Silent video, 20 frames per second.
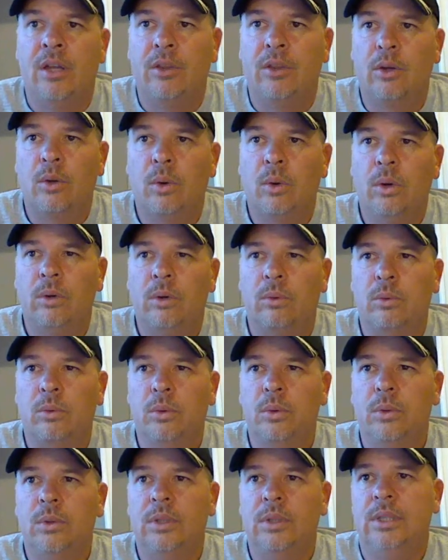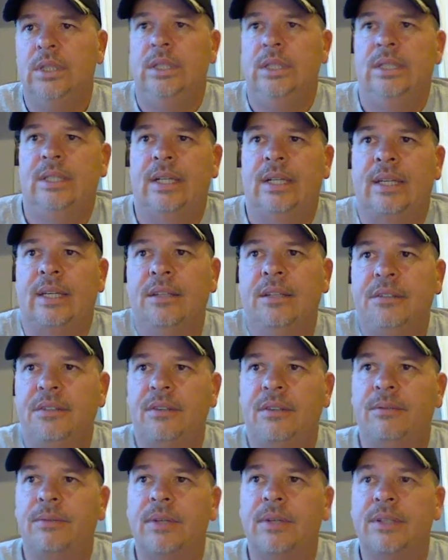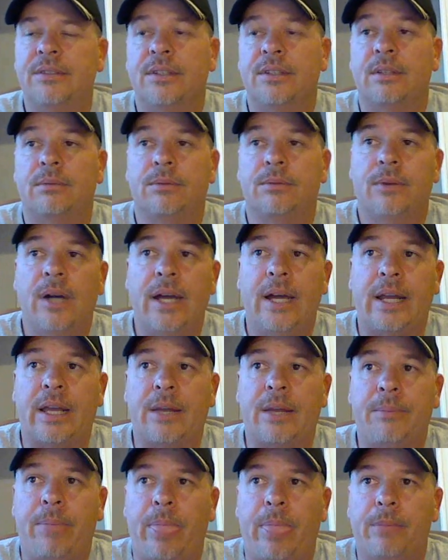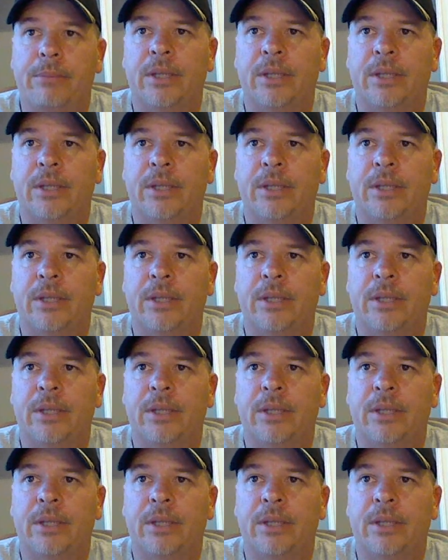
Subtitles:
The court ruled against the funds on Friday,